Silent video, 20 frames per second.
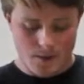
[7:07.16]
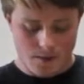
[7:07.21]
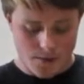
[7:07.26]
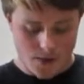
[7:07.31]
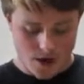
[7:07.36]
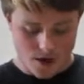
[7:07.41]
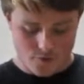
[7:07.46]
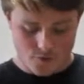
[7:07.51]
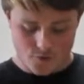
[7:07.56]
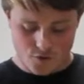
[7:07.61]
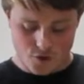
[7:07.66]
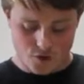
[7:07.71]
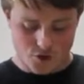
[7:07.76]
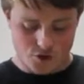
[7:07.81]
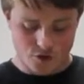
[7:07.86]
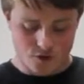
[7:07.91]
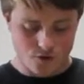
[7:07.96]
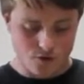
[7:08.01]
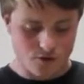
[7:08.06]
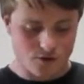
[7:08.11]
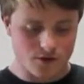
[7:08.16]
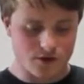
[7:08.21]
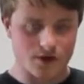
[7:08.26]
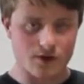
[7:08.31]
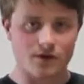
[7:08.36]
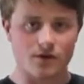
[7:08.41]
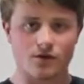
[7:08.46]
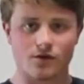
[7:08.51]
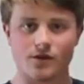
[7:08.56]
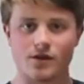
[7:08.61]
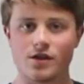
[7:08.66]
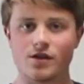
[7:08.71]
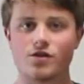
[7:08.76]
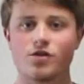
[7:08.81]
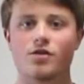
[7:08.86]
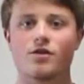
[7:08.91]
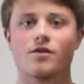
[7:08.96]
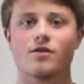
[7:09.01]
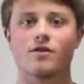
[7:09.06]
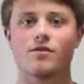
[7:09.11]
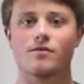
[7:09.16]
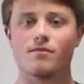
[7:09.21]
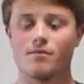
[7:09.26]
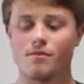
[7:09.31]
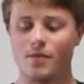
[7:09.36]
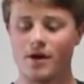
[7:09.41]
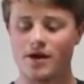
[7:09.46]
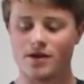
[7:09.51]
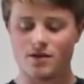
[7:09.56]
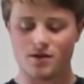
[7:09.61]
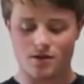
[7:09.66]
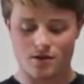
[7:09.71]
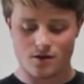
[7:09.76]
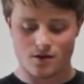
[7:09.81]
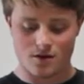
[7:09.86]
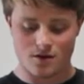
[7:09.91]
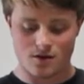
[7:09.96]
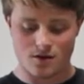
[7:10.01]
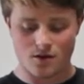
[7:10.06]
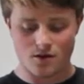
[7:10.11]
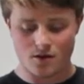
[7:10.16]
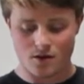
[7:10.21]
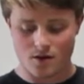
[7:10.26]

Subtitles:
But for your tools, you'll need your baster,